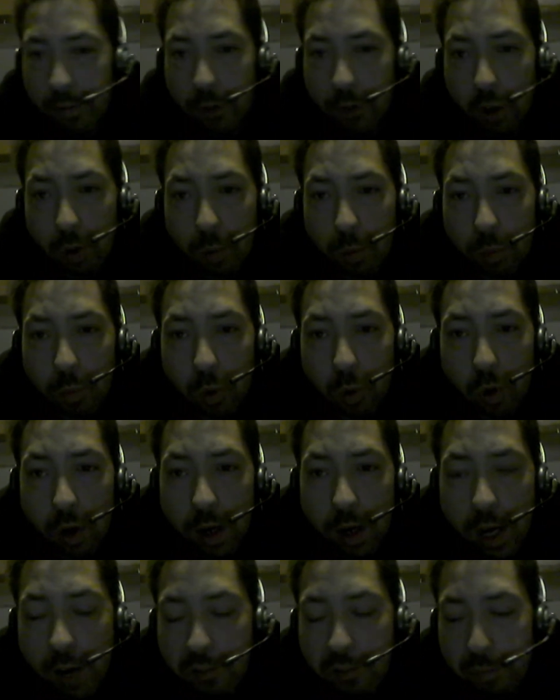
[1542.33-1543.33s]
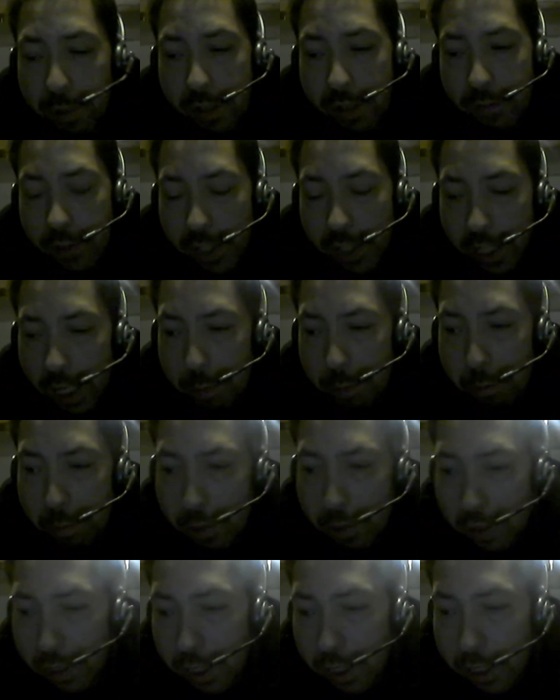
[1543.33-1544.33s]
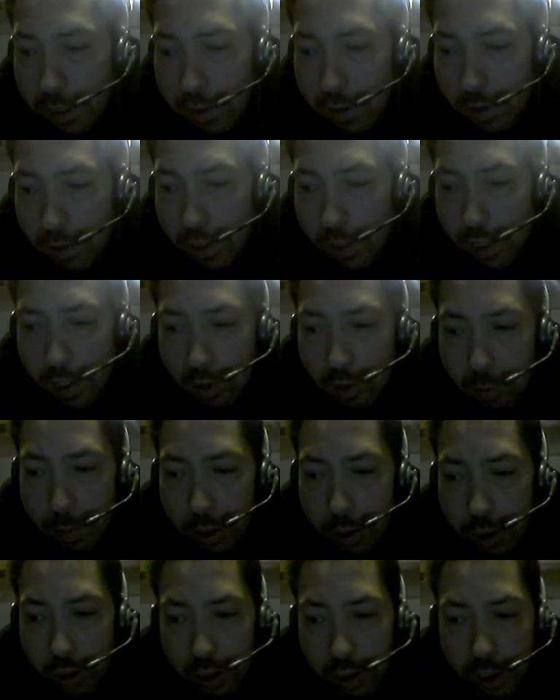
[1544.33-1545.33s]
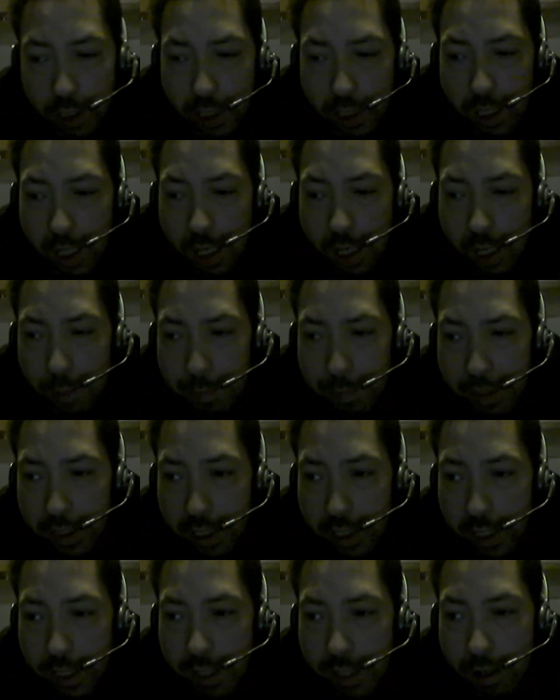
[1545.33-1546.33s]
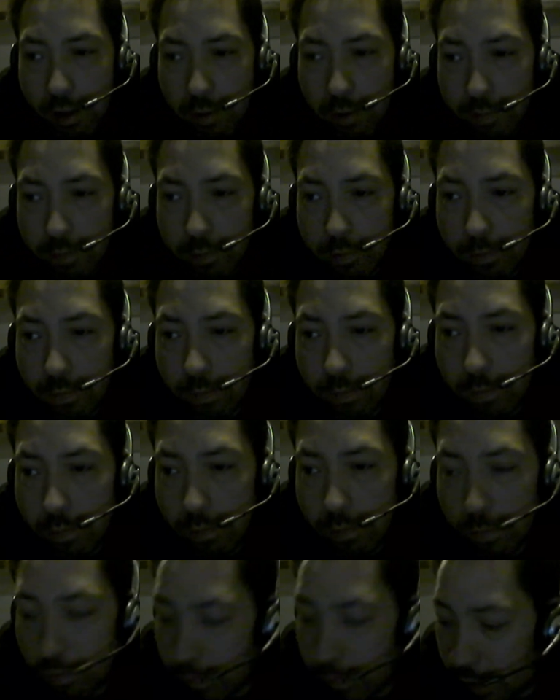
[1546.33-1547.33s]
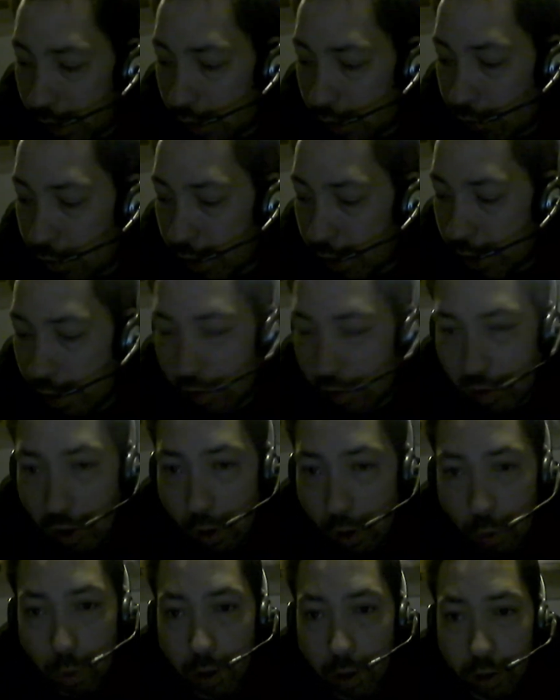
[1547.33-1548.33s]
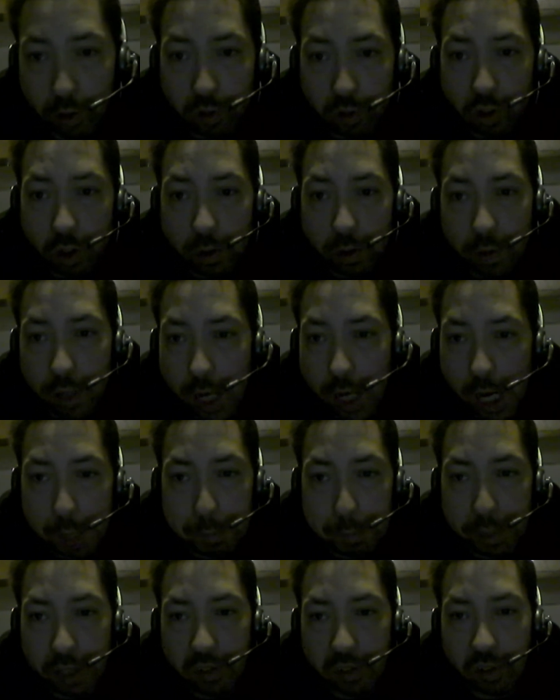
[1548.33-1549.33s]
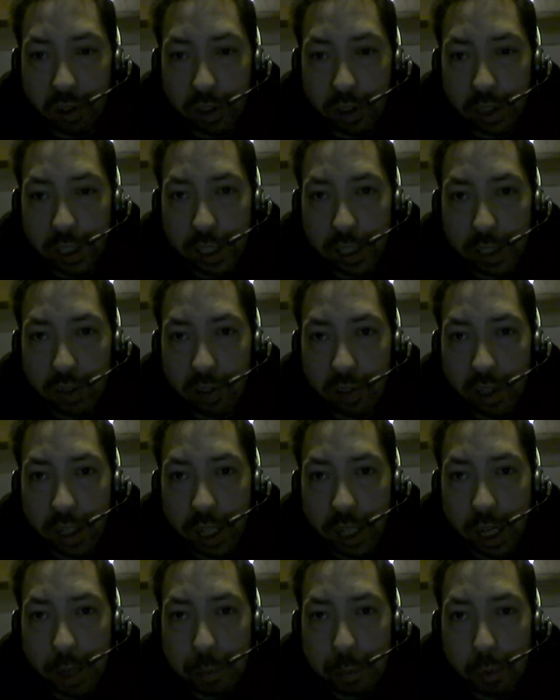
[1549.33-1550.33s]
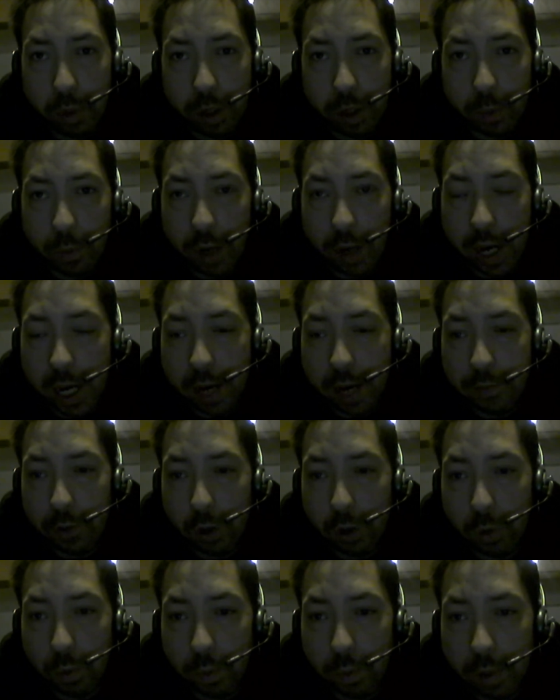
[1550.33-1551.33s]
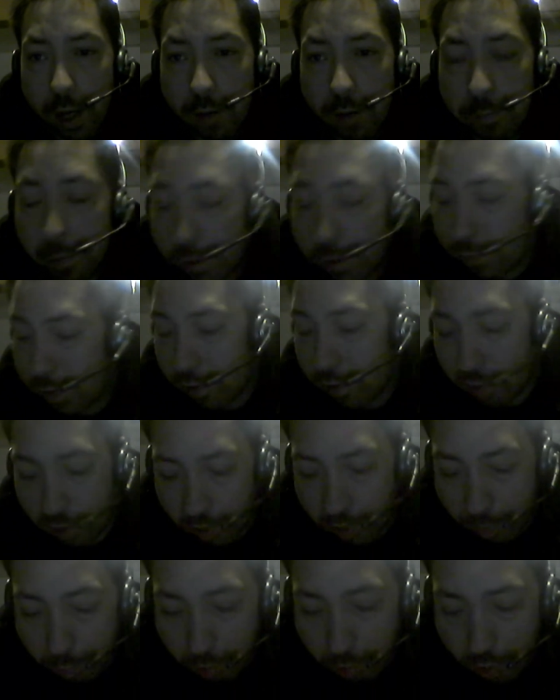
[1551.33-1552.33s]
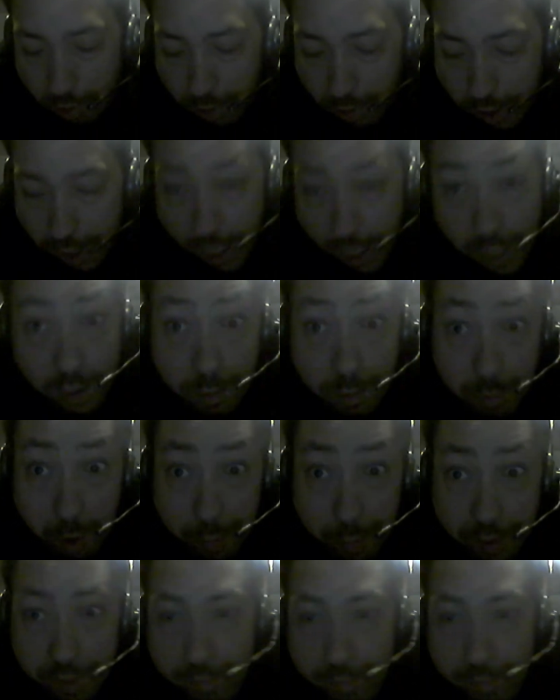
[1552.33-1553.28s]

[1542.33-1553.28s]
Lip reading: no more FPV capability, especially in the air. Even these don't work, so I'm basically sitting at a point where I have no FPV systems at the moment.